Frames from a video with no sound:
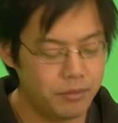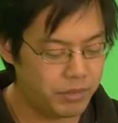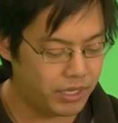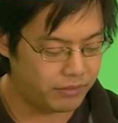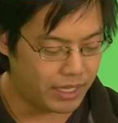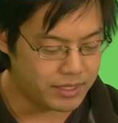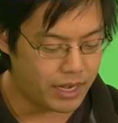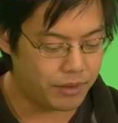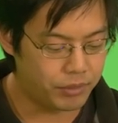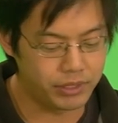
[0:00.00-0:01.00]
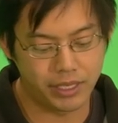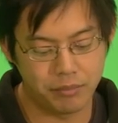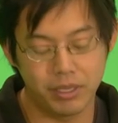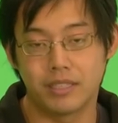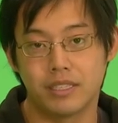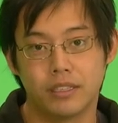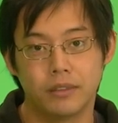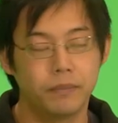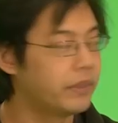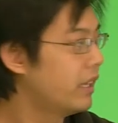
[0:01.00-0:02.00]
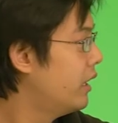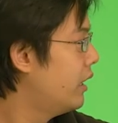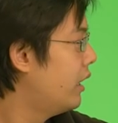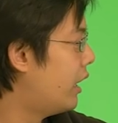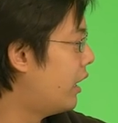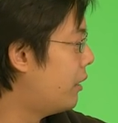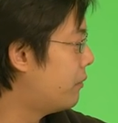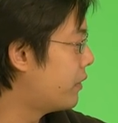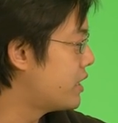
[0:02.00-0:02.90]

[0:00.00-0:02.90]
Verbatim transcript: But that's not really a big deal. Um, for